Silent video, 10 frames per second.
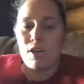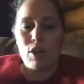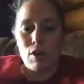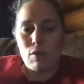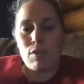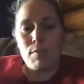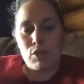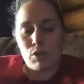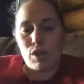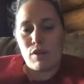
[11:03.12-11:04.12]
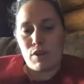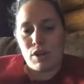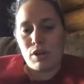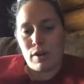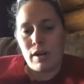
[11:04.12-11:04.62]
the majority of your
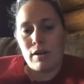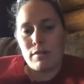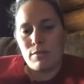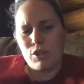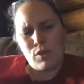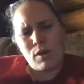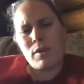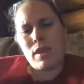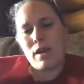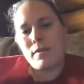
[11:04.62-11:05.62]
career. Would you agree with that?